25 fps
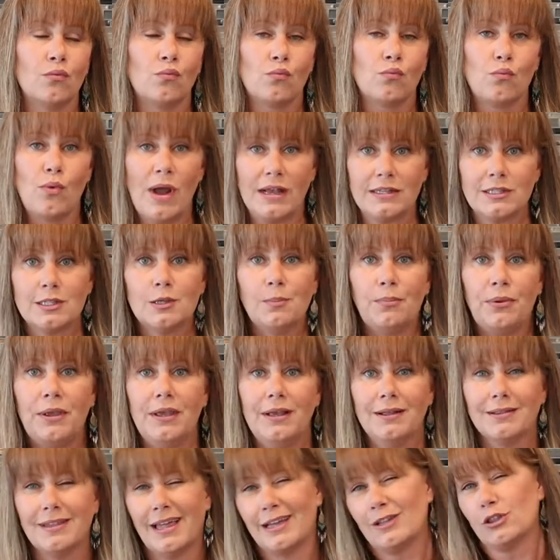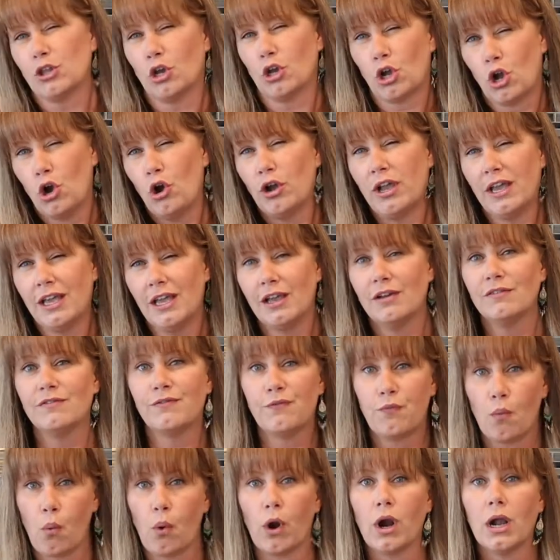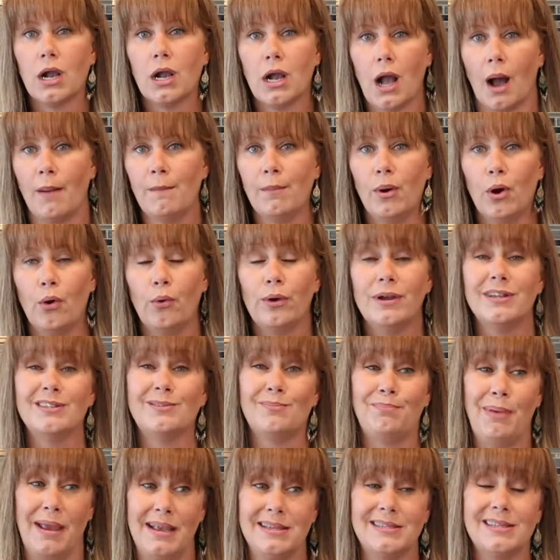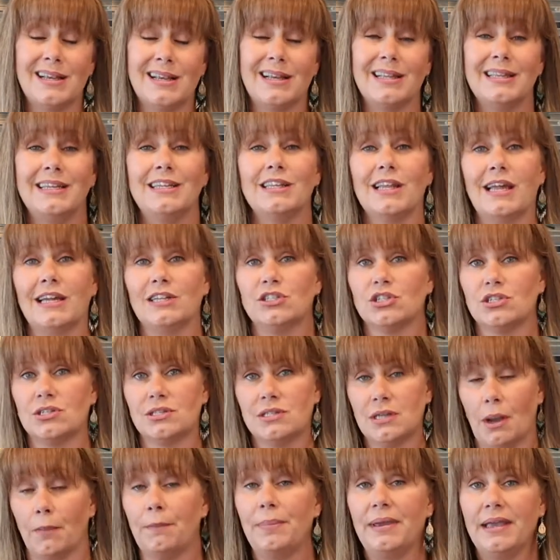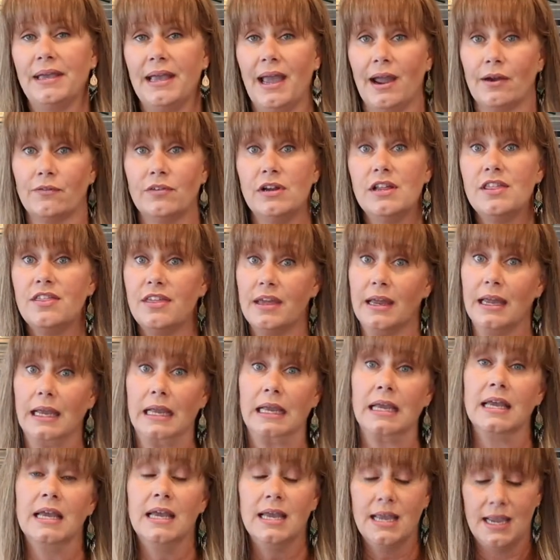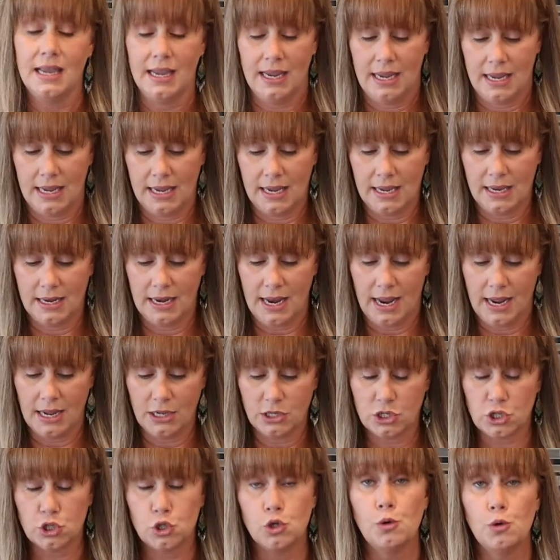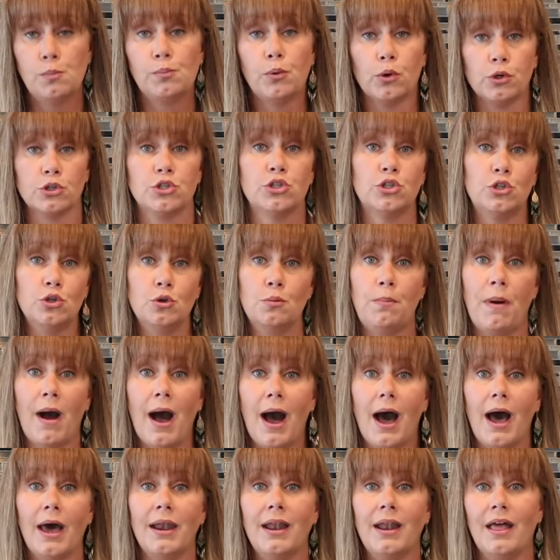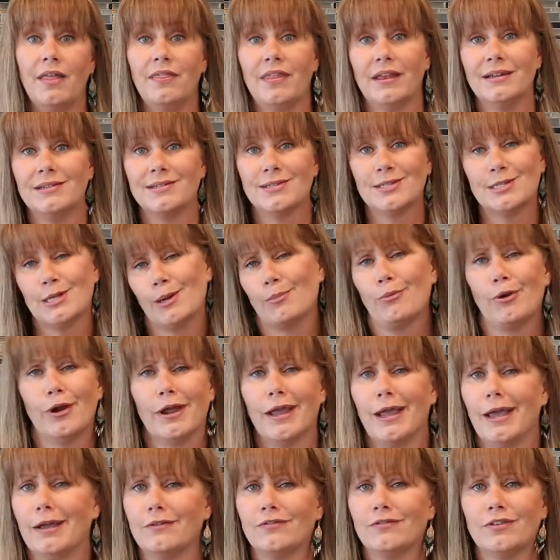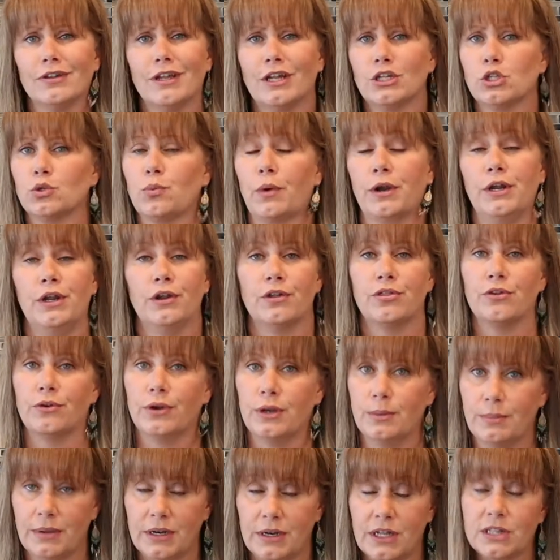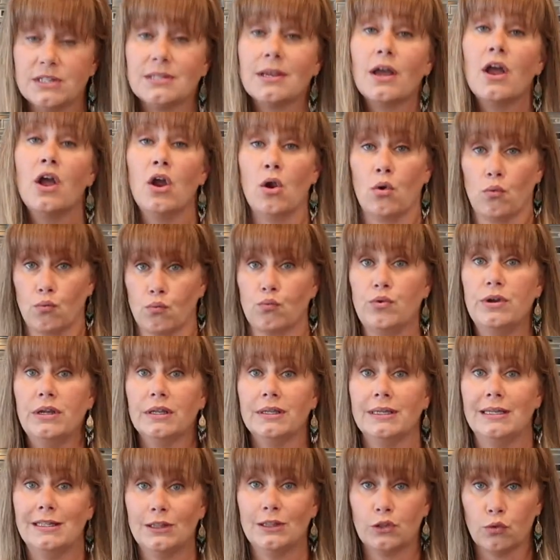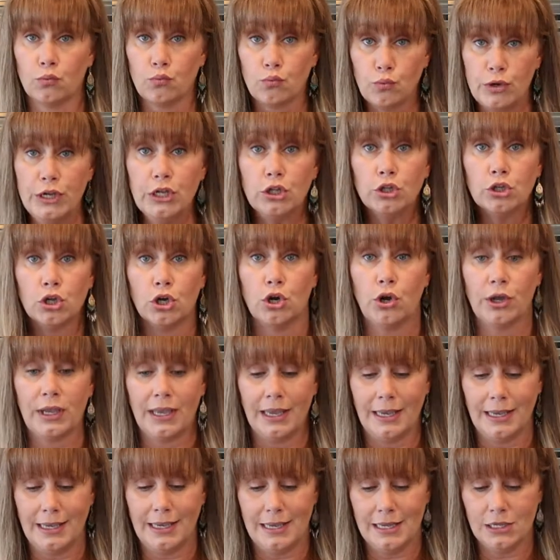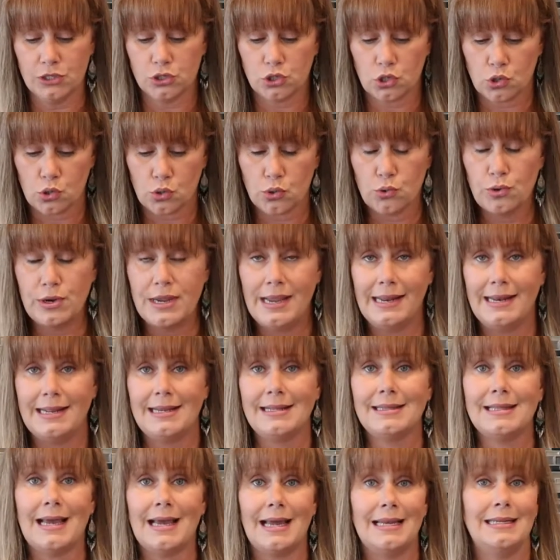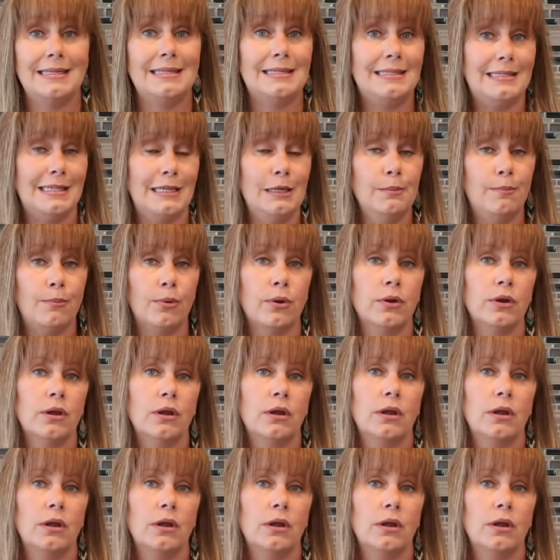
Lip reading: recipe, like the cooking for gumbo, is basically like just dumping everything in a soup or stew pot and then simmering it for like 20 or 30 minutes. Really, the real cooking is creating that deep,